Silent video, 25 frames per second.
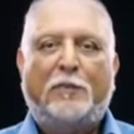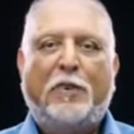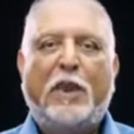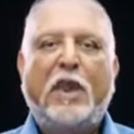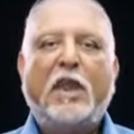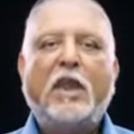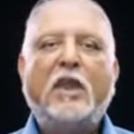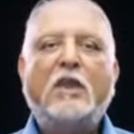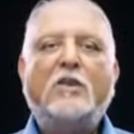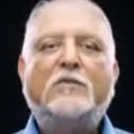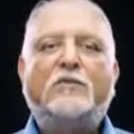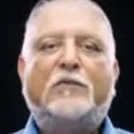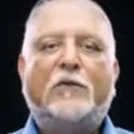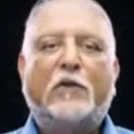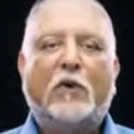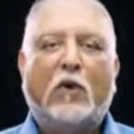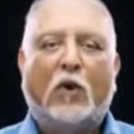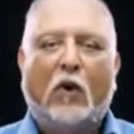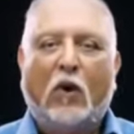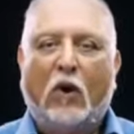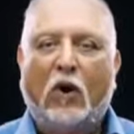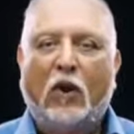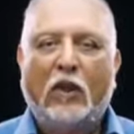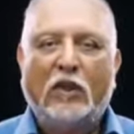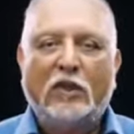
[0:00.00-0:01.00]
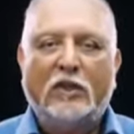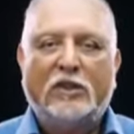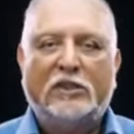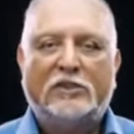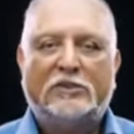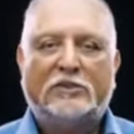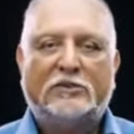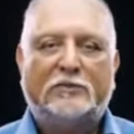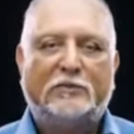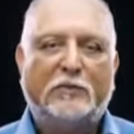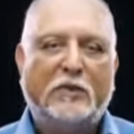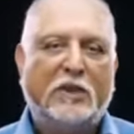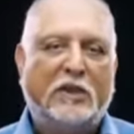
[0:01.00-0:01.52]
Paying for all
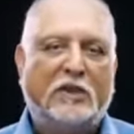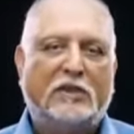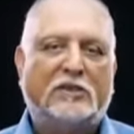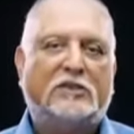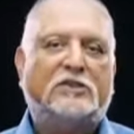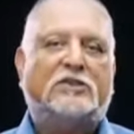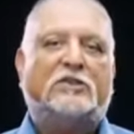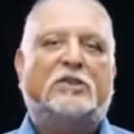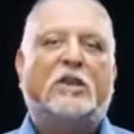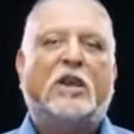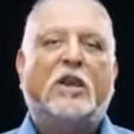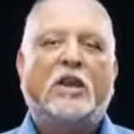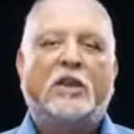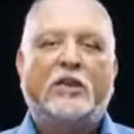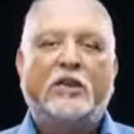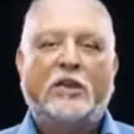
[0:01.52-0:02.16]
this means